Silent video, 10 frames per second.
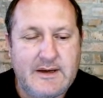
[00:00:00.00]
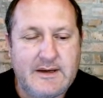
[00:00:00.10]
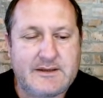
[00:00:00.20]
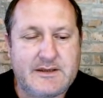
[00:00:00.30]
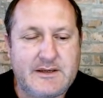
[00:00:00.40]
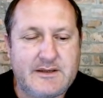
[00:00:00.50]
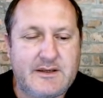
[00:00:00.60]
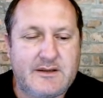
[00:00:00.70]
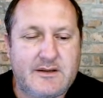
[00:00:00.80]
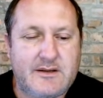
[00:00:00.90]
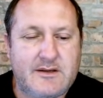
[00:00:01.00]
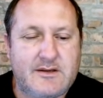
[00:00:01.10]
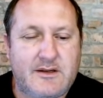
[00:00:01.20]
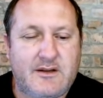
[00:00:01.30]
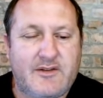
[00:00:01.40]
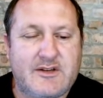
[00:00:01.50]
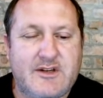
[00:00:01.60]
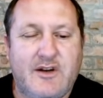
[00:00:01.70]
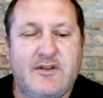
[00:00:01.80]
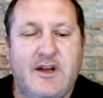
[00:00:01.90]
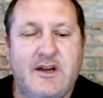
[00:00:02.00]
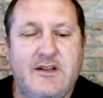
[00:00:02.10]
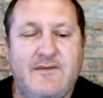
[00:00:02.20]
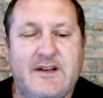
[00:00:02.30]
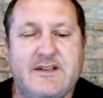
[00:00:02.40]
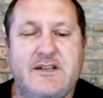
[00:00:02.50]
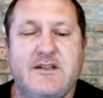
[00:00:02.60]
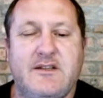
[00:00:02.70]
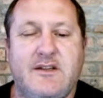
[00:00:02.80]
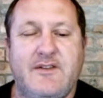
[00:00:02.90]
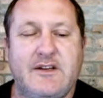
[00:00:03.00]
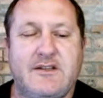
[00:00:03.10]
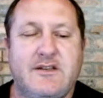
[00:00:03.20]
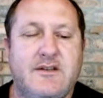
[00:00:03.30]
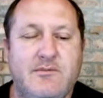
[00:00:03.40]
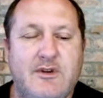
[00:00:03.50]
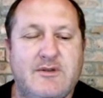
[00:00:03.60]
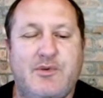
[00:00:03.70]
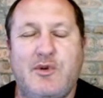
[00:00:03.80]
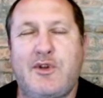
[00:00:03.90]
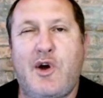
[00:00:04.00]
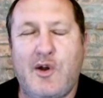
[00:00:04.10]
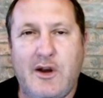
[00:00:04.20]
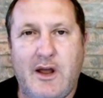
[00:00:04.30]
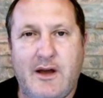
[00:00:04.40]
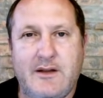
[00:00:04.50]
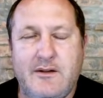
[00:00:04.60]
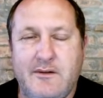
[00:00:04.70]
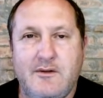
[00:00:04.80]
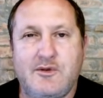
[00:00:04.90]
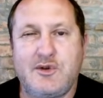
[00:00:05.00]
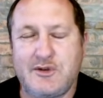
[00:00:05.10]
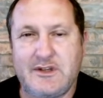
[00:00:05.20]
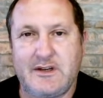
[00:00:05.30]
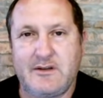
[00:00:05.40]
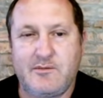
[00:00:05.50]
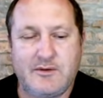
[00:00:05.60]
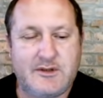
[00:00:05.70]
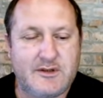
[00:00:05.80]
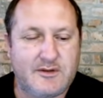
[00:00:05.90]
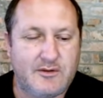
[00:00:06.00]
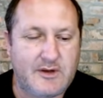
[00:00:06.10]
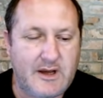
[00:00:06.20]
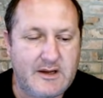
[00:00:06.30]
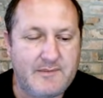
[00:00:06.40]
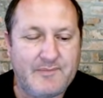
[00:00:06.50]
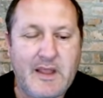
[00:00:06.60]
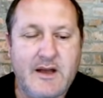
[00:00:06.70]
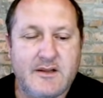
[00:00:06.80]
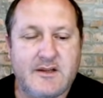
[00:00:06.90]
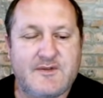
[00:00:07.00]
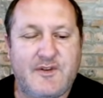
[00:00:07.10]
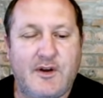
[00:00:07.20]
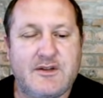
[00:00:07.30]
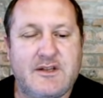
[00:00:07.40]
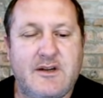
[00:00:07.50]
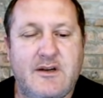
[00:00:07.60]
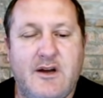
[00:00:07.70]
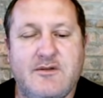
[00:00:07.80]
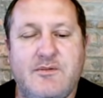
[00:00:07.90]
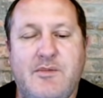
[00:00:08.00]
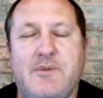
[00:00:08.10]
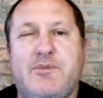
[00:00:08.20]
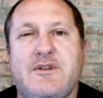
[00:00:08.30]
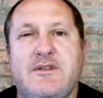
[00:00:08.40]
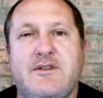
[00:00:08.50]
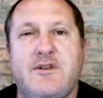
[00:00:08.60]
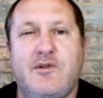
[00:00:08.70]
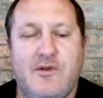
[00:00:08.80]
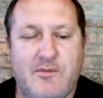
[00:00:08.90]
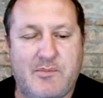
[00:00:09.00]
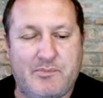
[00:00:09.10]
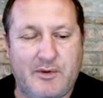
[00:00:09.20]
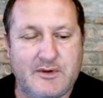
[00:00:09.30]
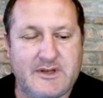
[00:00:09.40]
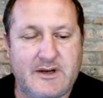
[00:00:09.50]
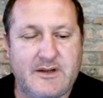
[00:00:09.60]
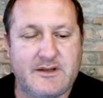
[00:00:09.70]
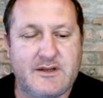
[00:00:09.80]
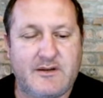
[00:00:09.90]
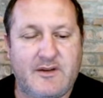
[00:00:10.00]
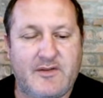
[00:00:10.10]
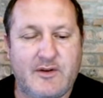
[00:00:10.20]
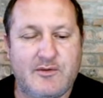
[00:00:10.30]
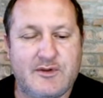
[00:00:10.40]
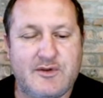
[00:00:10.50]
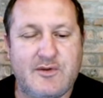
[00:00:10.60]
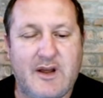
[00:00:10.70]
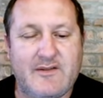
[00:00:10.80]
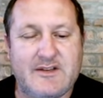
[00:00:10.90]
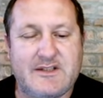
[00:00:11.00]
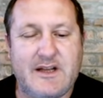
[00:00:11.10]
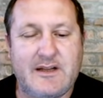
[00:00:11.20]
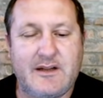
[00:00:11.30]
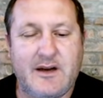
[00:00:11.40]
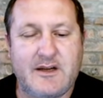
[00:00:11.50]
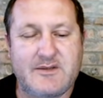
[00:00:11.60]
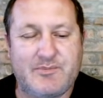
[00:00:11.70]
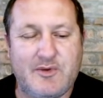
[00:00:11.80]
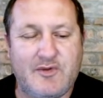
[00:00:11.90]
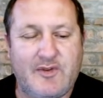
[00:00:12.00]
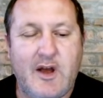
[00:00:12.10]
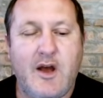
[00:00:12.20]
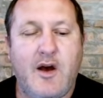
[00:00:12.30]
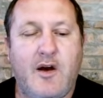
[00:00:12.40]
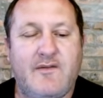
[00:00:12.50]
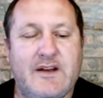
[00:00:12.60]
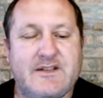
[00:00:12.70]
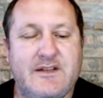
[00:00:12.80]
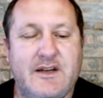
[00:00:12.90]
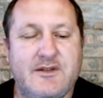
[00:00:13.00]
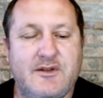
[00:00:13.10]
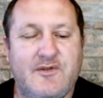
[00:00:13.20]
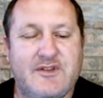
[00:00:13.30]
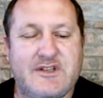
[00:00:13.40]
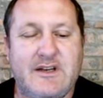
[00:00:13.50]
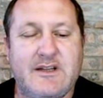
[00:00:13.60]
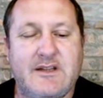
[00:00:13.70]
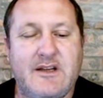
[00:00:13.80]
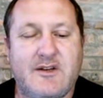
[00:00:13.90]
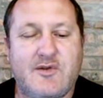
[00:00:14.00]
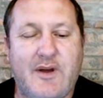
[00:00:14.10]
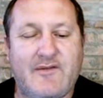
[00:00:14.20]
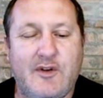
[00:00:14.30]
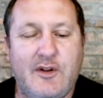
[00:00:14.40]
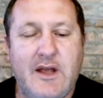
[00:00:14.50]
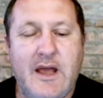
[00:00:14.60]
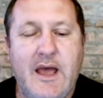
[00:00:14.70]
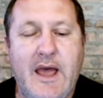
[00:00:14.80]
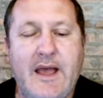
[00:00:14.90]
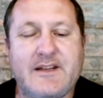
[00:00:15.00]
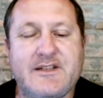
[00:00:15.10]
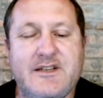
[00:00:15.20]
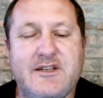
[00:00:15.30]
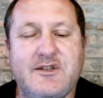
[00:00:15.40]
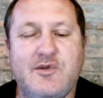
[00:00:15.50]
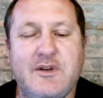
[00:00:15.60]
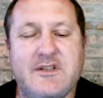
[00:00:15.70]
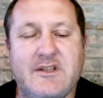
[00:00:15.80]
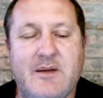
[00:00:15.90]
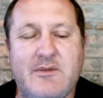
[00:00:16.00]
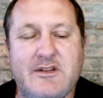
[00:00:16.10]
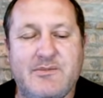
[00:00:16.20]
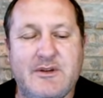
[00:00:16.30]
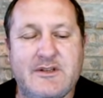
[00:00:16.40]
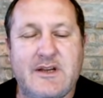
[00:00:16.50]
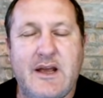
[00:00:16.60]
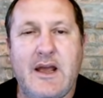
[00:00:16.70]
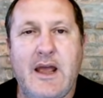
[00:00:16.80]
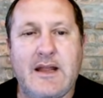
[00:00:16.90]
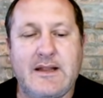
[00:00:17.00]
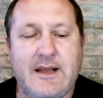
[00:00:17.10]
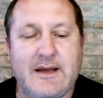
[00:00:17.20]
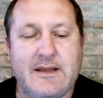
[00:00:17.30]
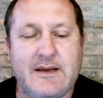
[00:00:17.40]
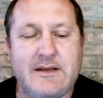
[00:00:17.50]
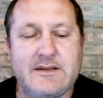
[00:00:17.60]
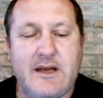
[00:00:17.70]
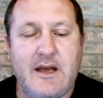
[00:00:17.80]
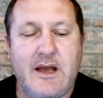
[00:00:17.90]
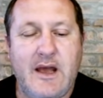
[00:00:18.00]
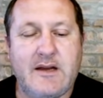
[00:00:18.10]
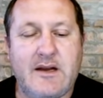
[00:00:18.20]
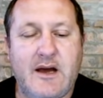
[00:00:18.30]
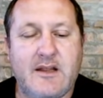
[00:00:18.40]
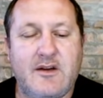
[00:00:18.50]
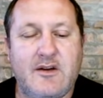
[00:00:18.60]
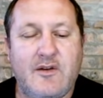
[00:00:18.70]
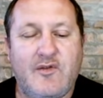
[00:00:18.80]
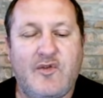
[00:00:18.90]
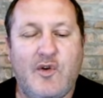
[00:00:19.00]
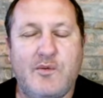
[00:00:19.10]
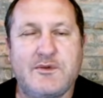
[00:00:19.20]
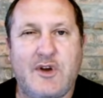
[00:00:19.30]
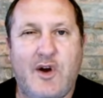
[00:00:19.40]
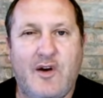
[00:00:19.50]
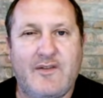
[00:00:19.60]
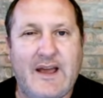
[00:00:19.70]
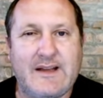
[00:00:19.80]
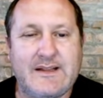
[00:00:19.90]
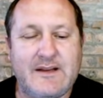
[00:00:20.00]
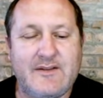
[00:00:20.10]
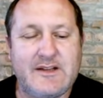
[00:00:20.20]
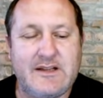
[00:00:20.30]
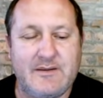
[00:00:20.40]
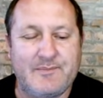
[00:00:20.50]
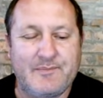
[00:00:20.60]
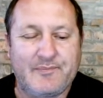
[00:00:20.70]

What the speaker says: It says that South Africa's COVID 19 vaccine certificate system was brought online Tuesday, which is today. This follows an announcement by President Cyril Ramaphosa that South Africa would soon have a standardized proof of vaccination to facilitate travel, access to establishments and gatherings, and other forms of activity.